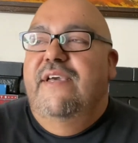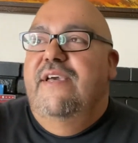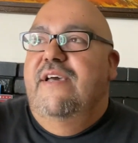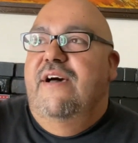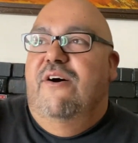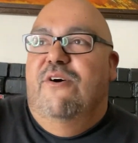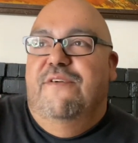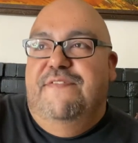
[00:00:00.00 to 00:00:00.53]

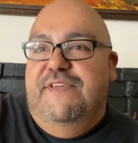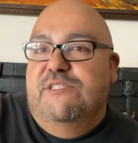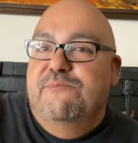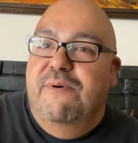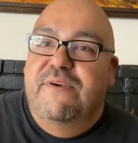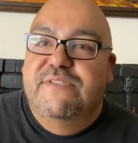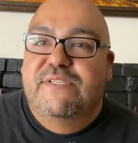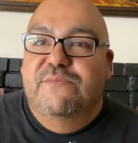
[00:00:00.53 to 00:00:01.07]
or this
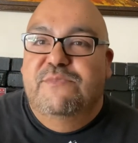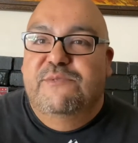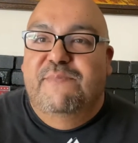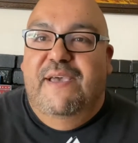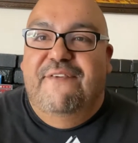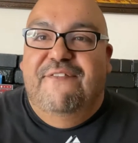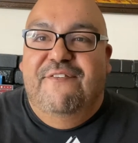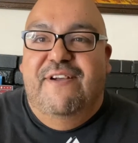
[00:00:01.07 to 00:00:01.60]
person was
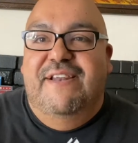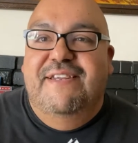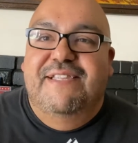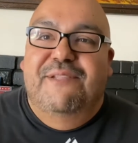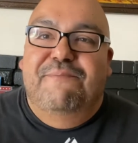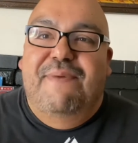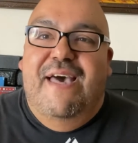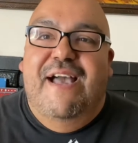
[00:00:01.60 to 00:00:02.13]
my friend in
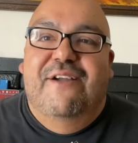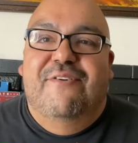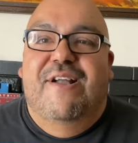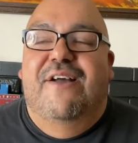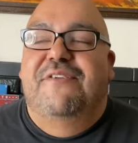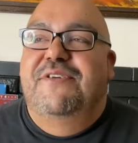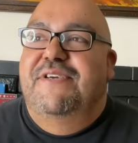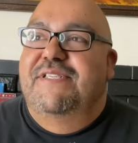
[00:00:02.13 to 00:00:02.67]
the
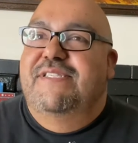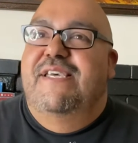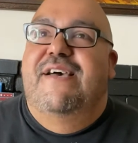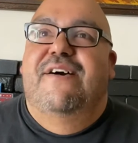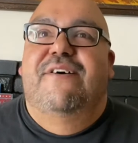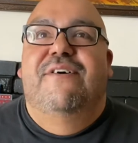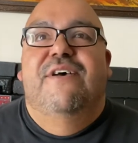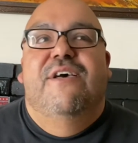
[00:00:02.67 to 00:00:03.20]
background, you could
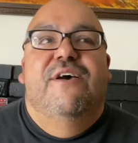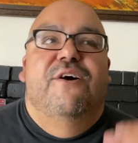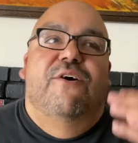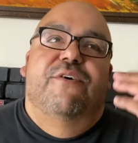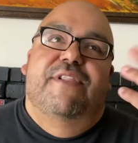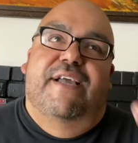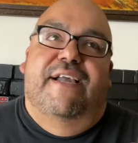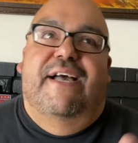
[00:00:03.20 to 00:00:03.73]
tell,
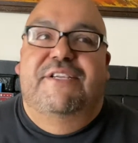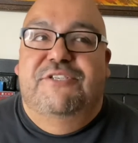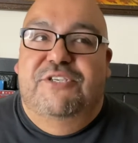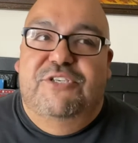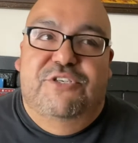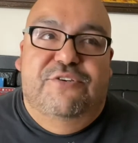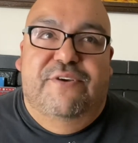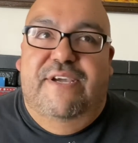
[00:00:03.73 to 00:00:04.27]
or like I
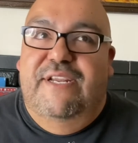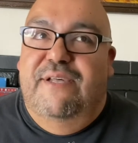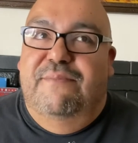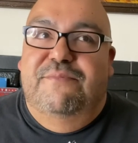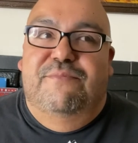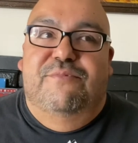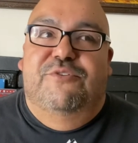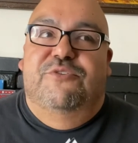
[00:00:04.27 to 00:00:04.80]
just straight
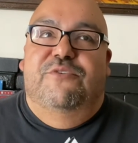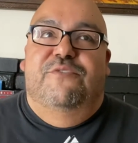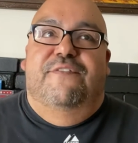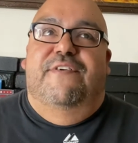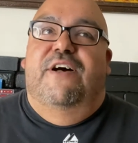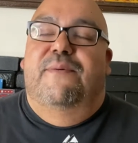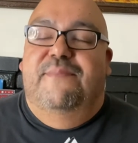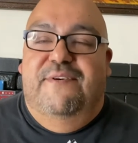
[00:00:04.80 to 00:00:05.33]
up drew
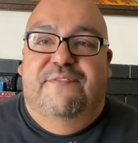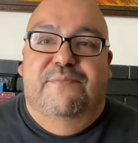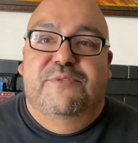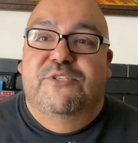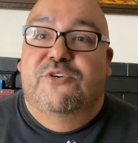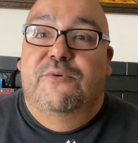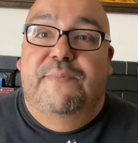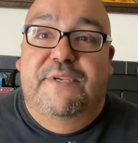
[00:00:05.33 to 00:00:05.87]
Velma from
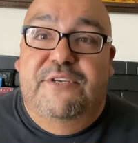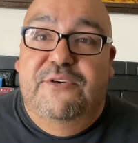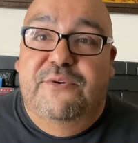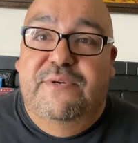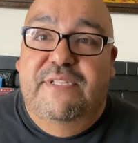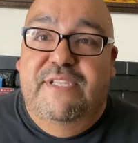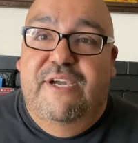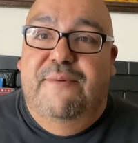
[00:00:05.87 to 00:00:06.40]
Scooby-Doo
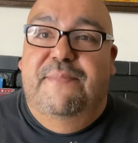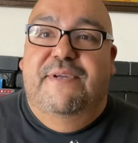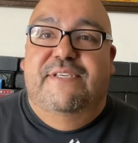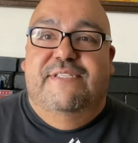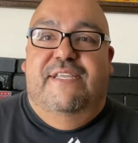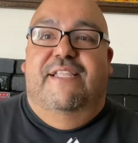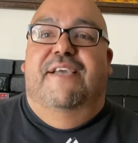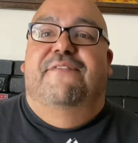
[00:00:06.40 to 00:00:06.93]
in there because
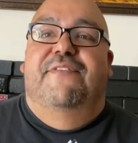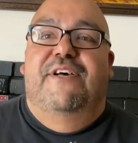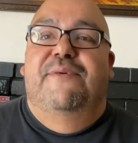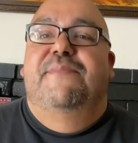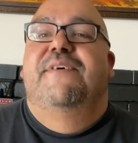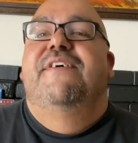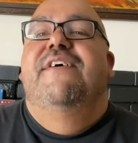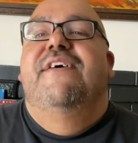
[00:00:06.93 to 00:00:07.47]
I like
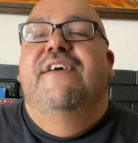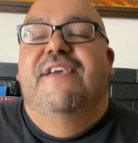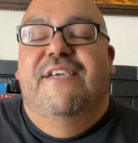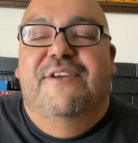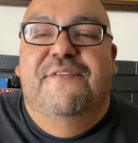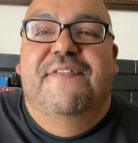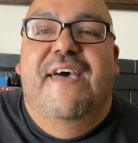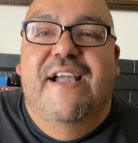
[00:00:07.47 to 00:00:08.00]
Velma.
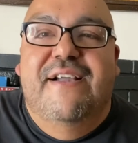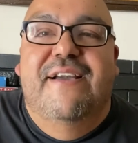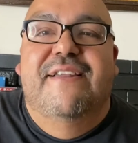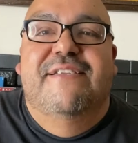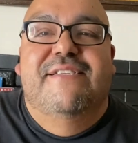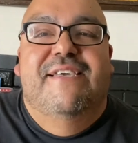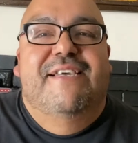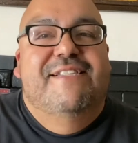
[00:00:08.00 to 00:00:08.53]
That kind
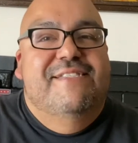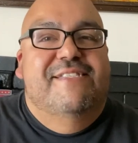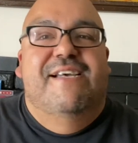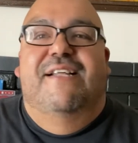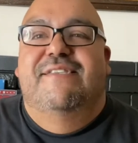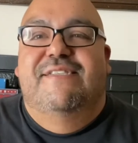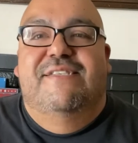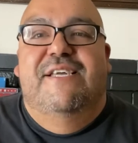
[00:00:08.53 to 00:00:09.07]
of
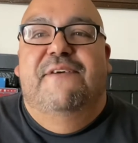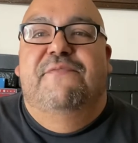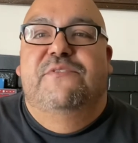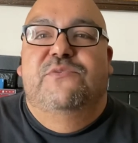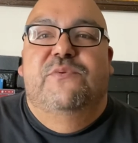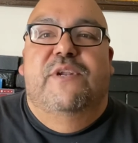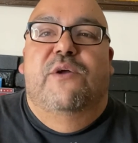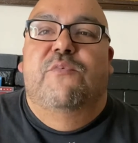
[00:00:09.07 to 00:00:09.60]
inside stuff
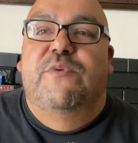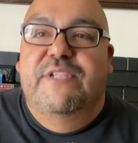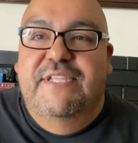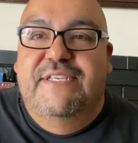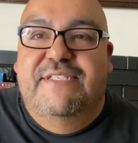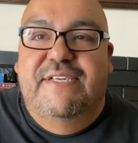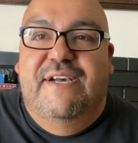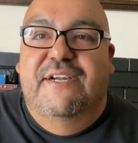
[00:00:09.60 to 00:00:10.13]
was what I really
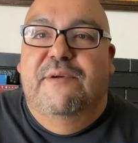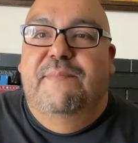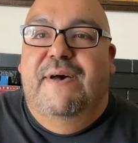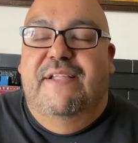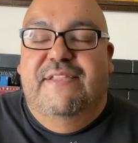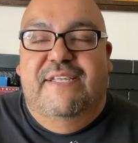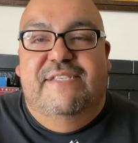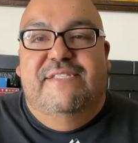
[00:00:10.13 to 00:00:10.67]
dug
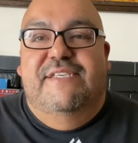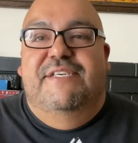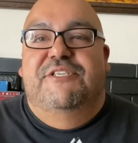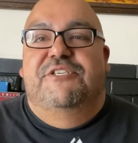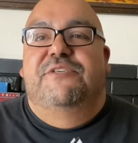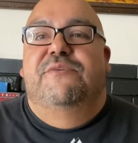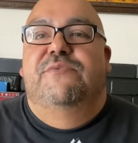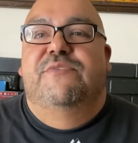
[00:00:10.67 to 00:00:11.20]
about these
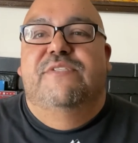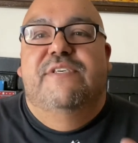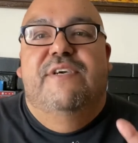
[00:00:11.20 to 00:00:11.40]
issues.